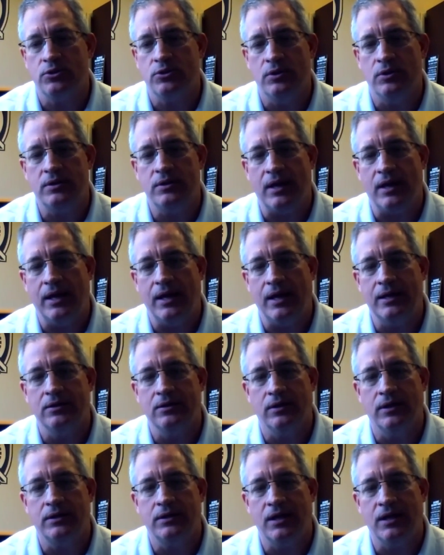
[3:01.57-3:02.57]
suited to
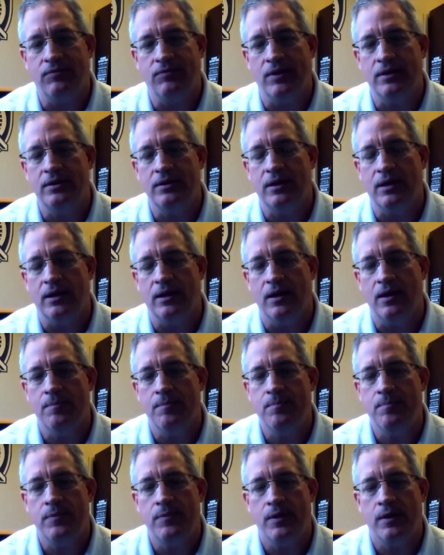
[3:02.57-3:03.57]
handle it given
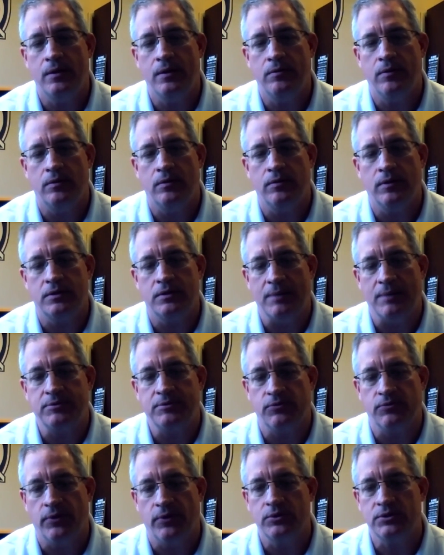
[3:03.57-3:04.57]
um, the, the, the, types
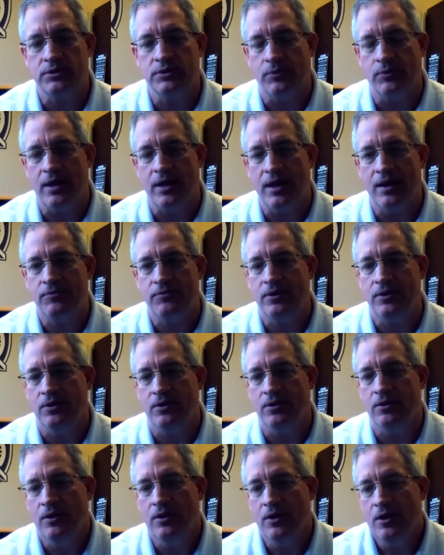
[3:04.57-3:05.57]
of folks that we have
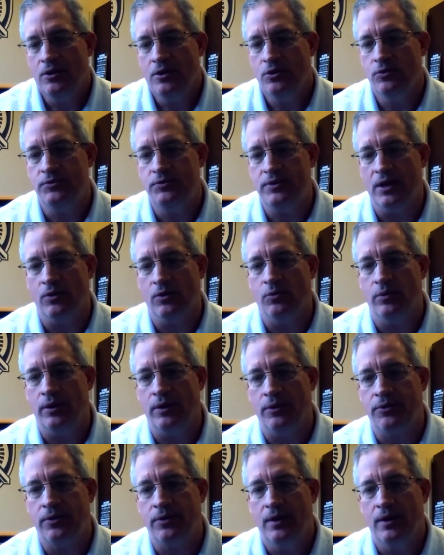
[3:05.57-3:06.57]
here who've dealt
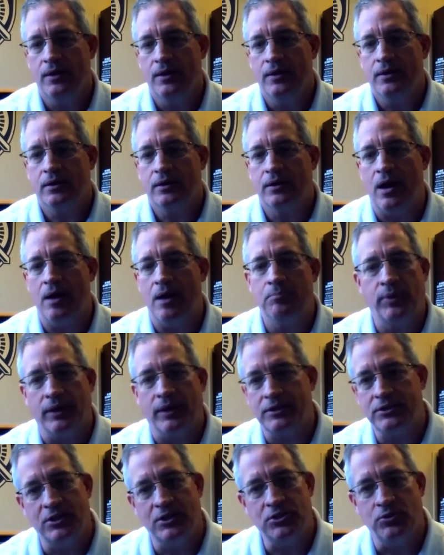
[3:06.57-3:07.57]
with
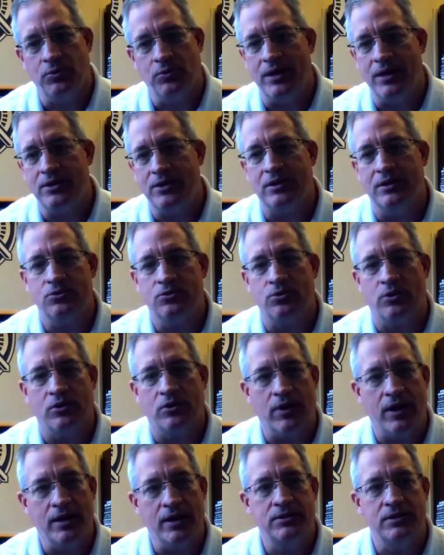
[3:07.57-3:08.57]
complex situations or
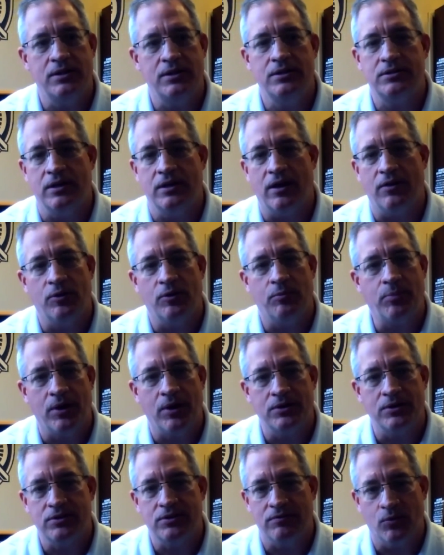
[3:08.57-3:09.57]
crises in other
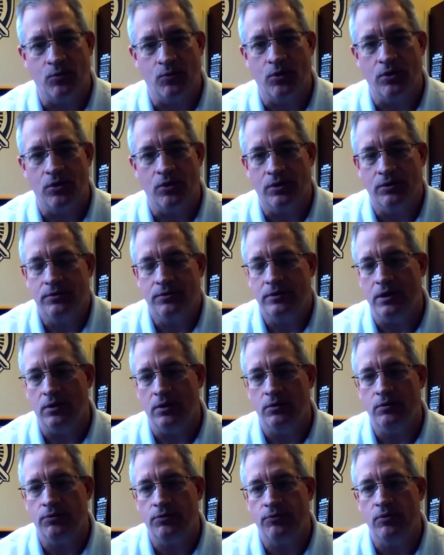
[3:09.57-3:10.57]
parts of the world, you
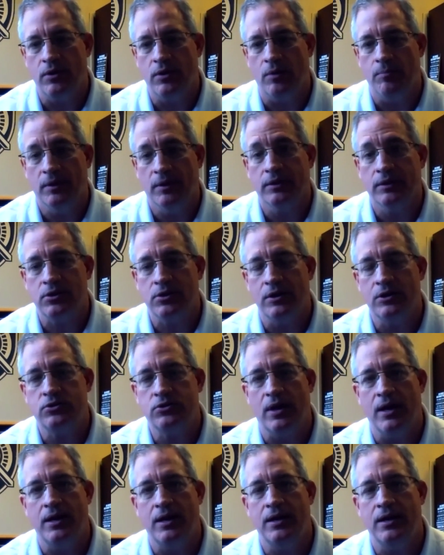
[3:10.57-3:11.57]
know, through their military
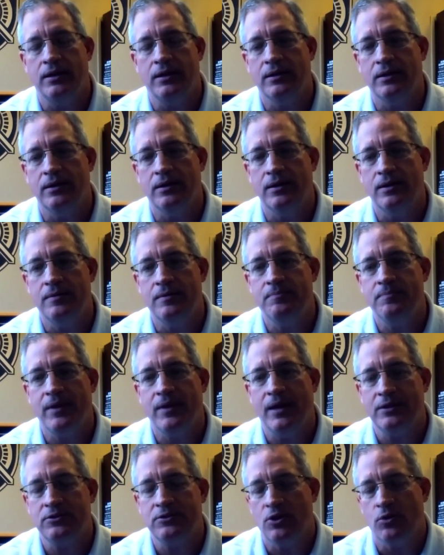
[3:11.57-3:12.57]
training. Um,
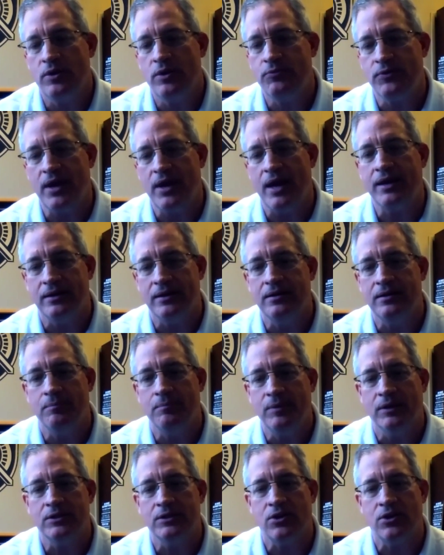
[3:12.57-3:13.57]
and so we've taken a
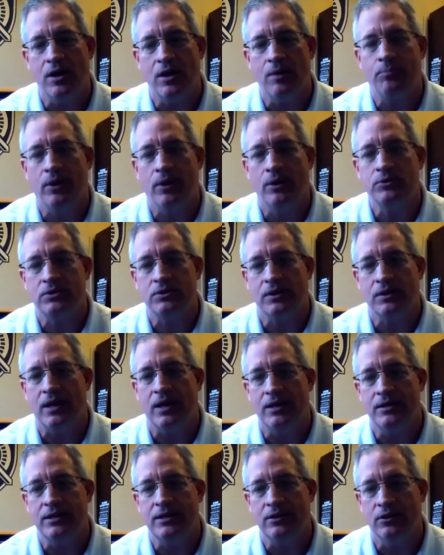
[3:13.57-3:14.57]
military approach to
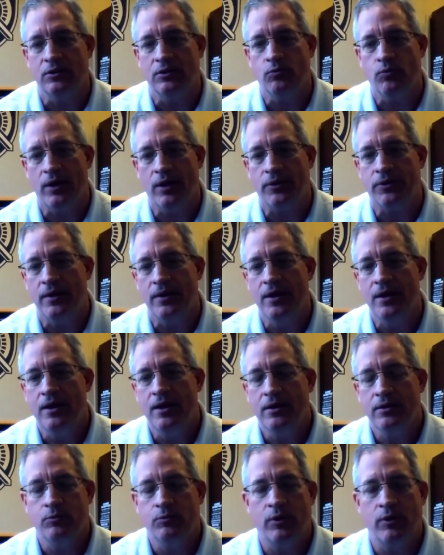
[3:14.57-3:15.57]
kind of dealing with
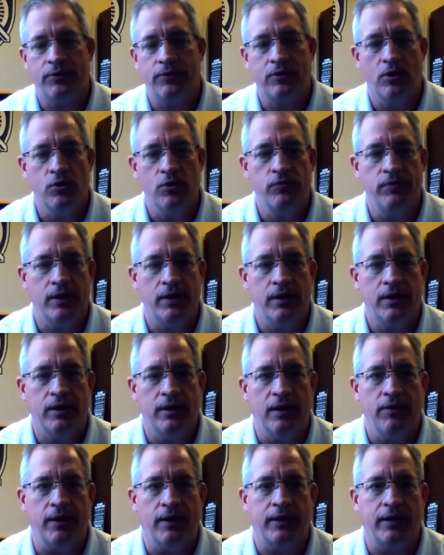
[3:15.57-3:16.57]
with COVID, and
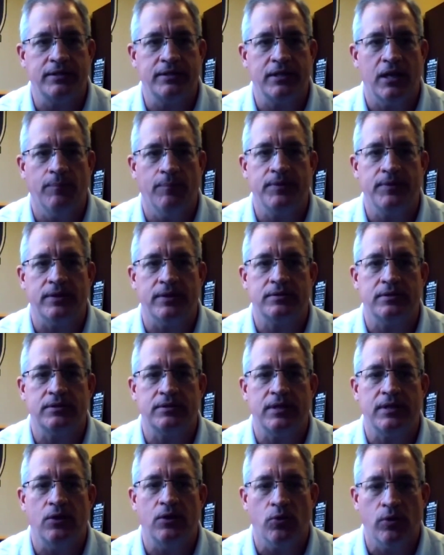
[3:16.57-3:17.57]
I think it's helped us to
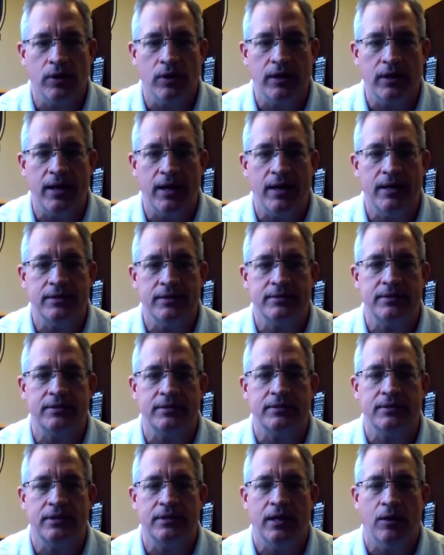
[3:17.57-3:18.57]
stay organized, to
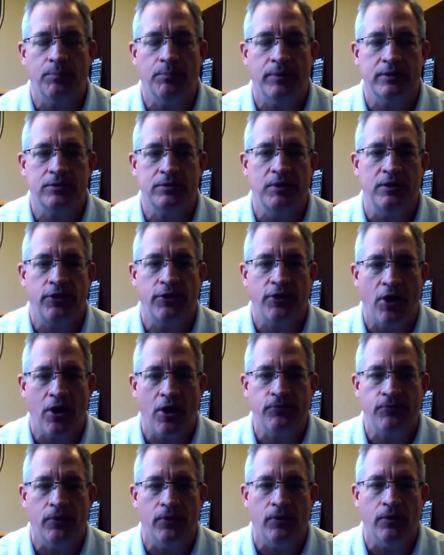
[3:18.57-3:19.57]
help us be
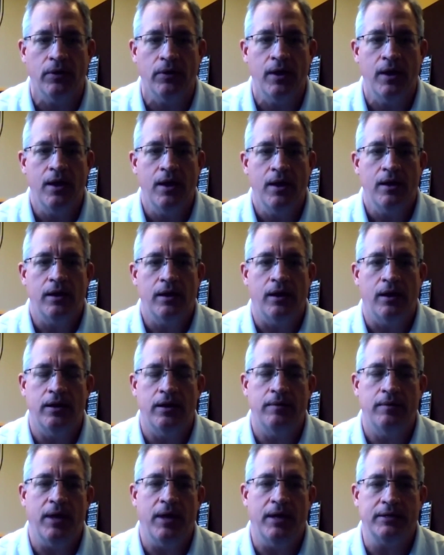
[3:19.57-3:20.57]
thoughtful,
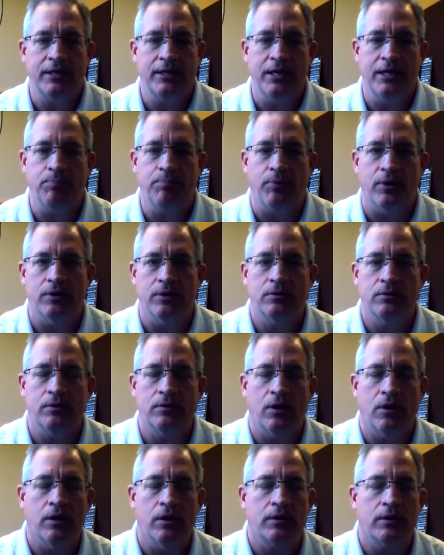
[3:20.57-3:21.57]
um, and keep our
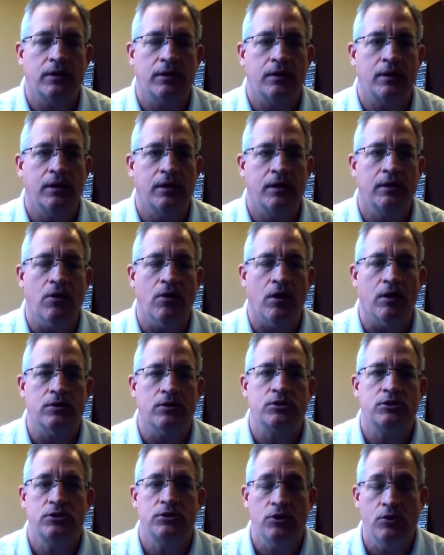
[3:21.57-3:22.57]
our our
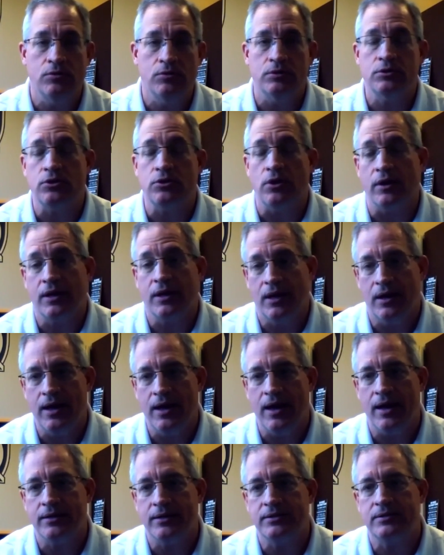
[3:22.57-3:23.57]
students, our
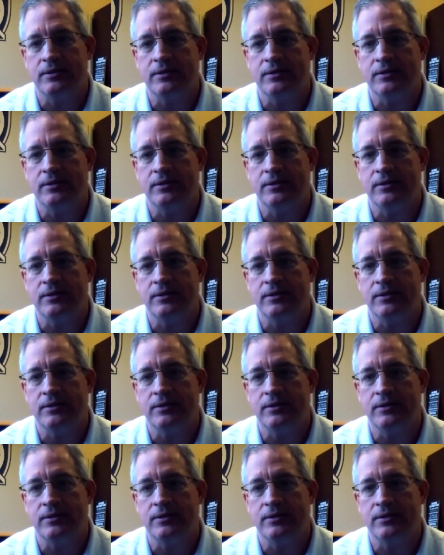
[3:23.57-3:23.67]
cadets,